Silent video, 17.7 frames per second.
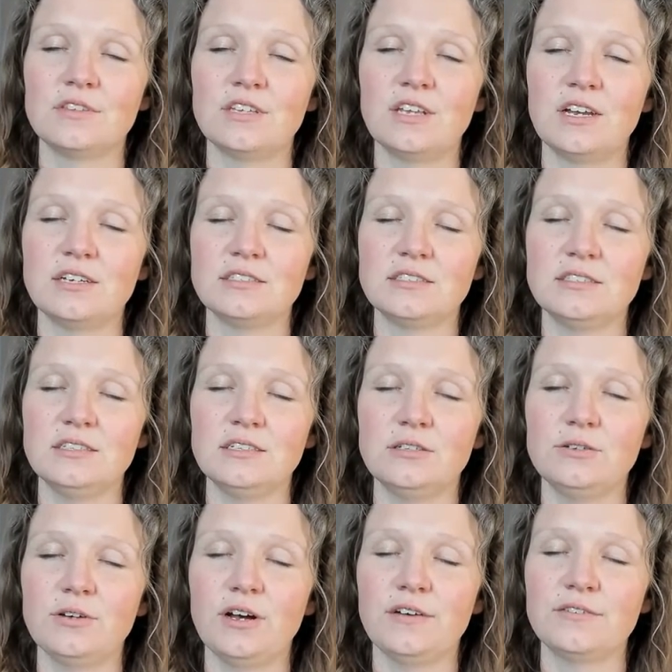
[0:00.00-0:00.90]
I see
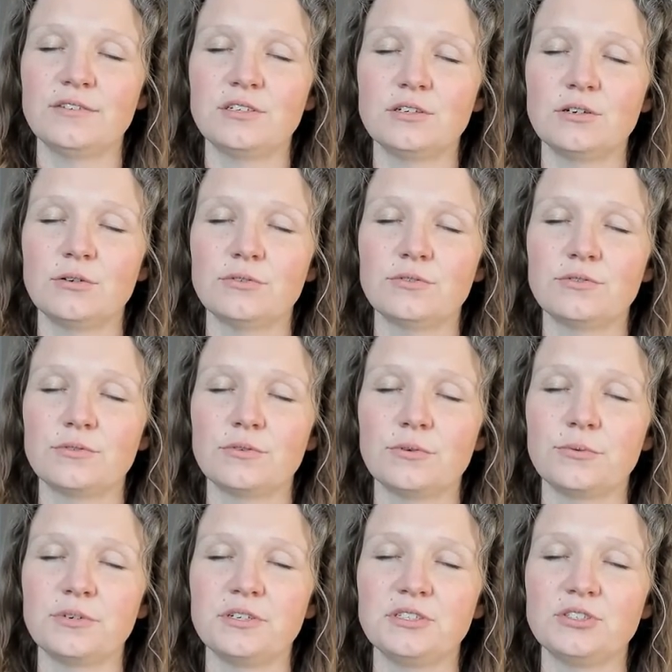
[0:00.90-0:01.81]
you having to go
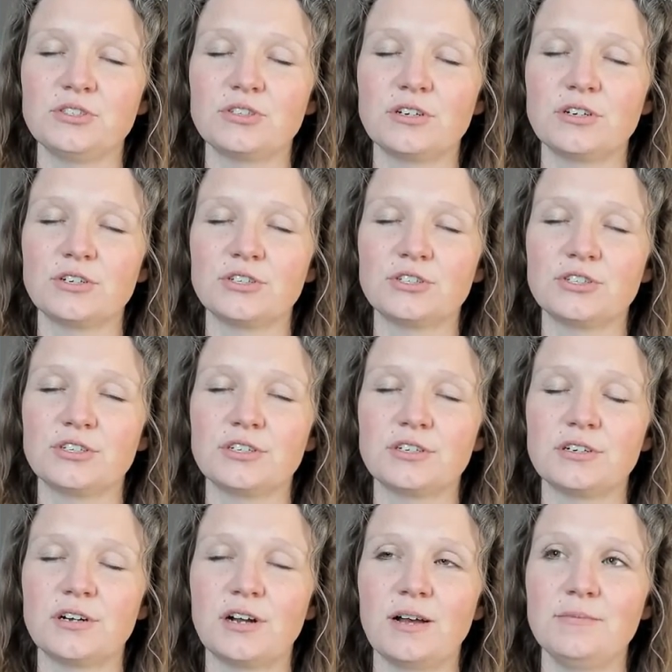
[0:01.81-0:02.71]
through a
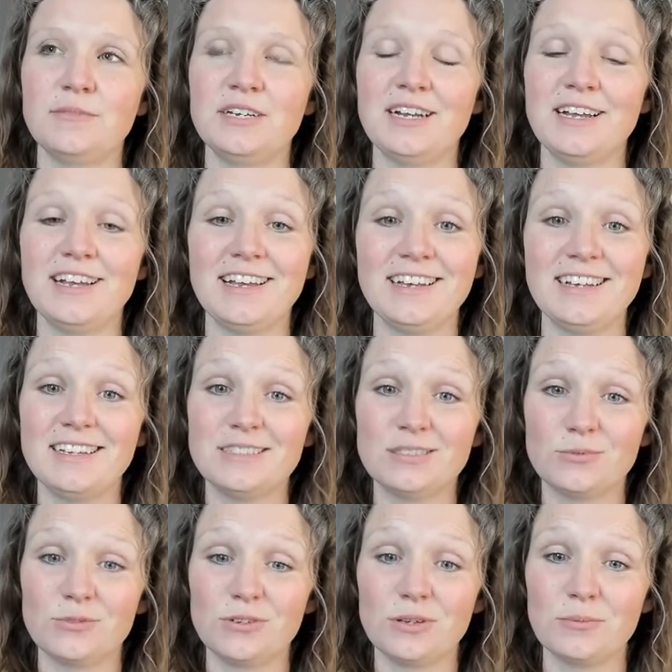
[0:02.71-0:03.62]
restructure. I mean,
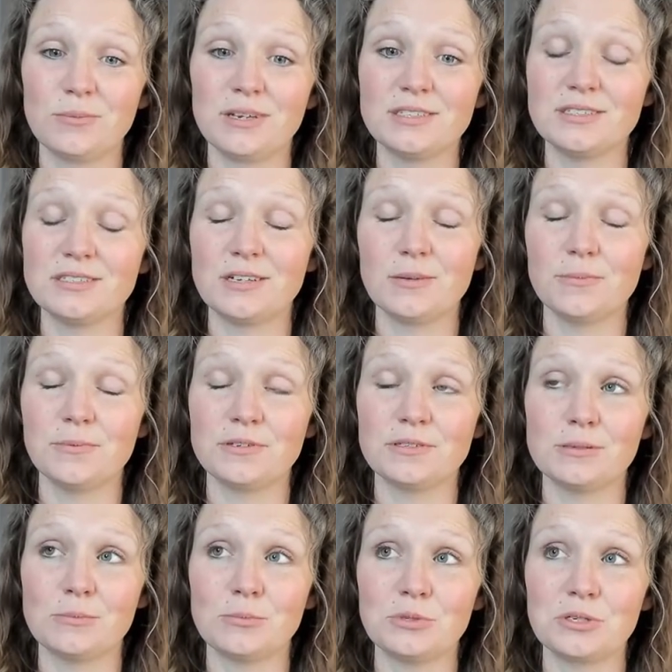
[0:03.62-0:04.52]
it's really messed up
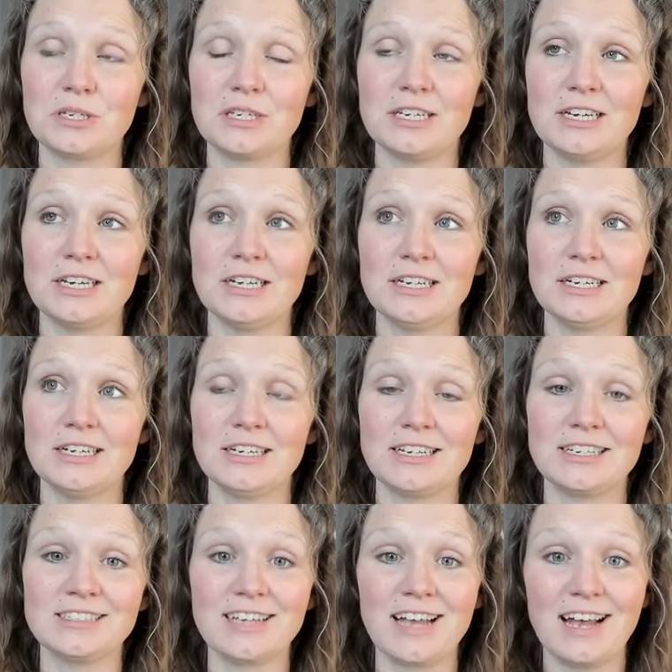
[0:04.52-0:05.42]
as I'm looking at it,
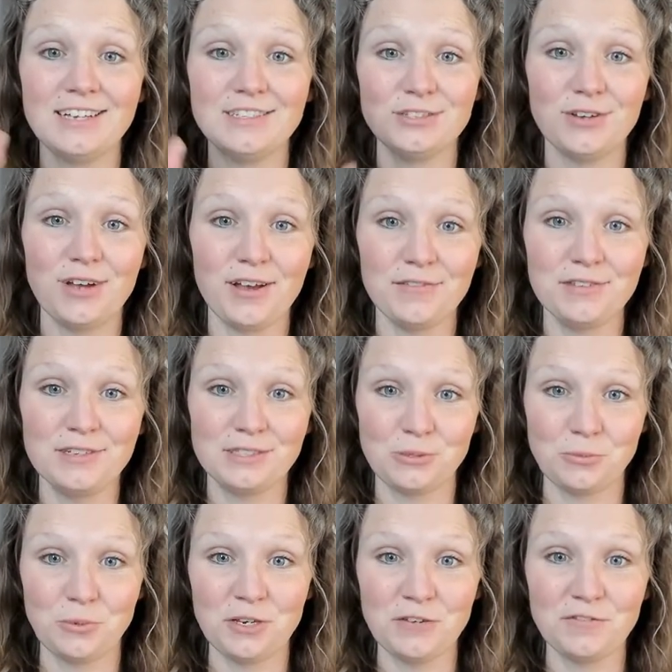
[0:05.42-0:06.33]
because as you have
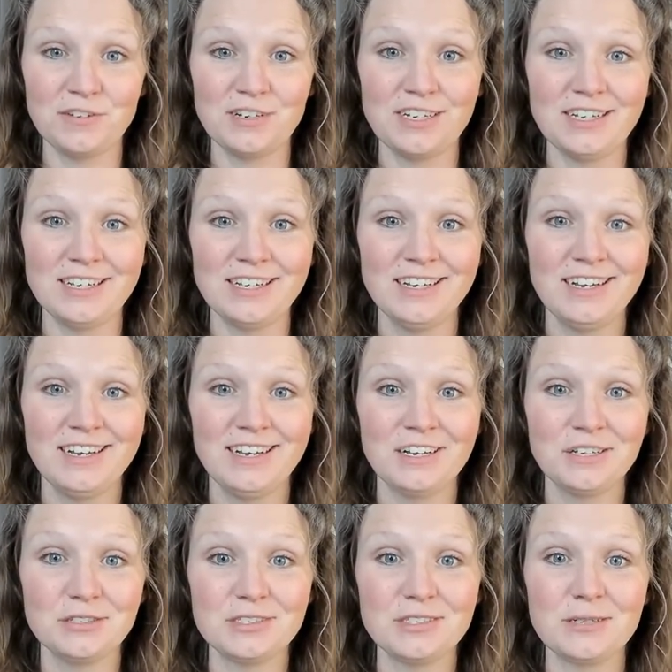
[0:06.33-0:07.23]
this epiphany,
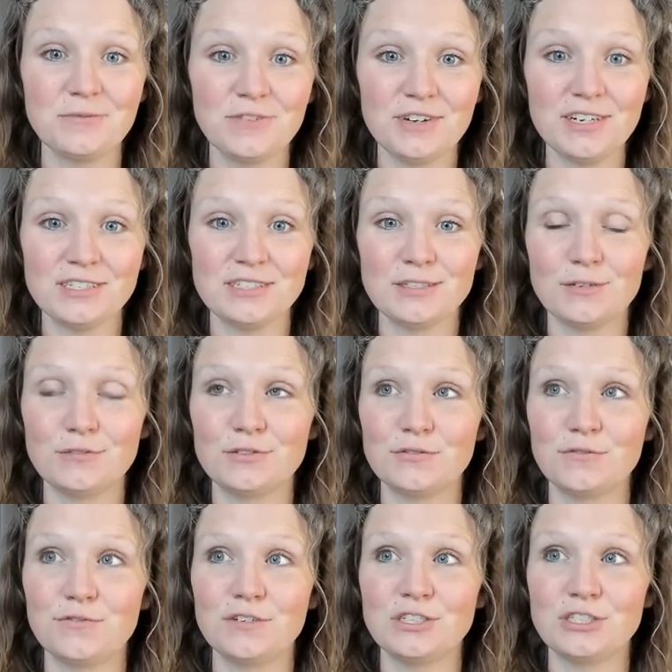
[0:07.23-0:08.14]
you seem very
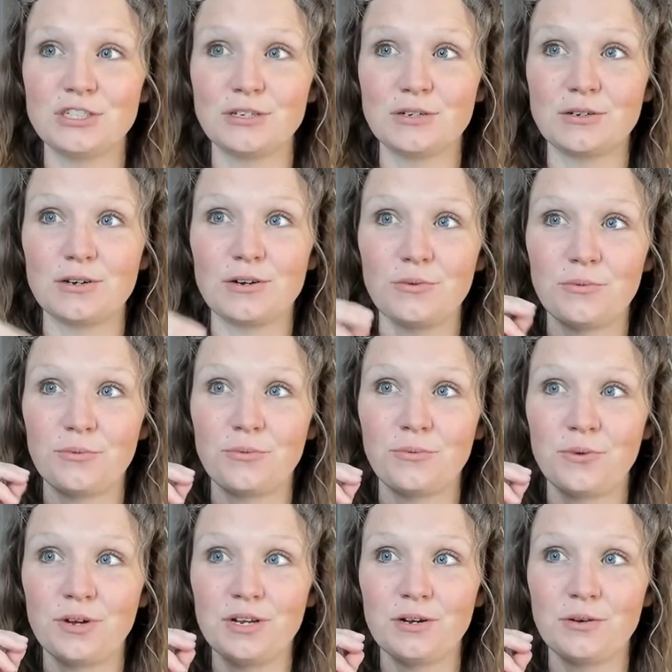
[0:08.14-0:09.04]
self-sufficient
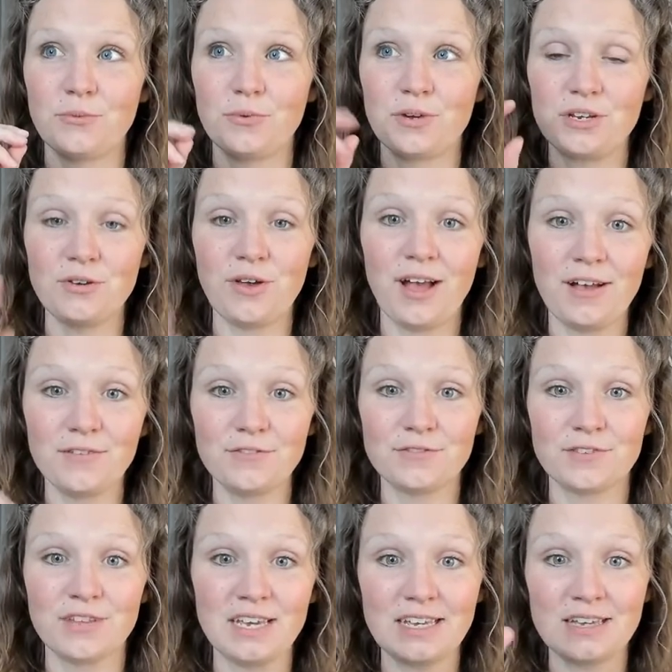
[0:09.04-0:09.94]
when you
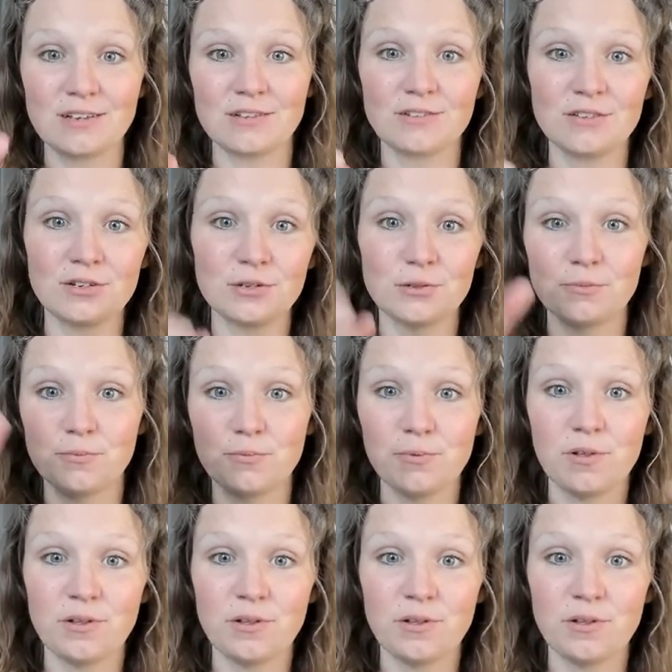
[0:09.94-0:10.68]
have like little,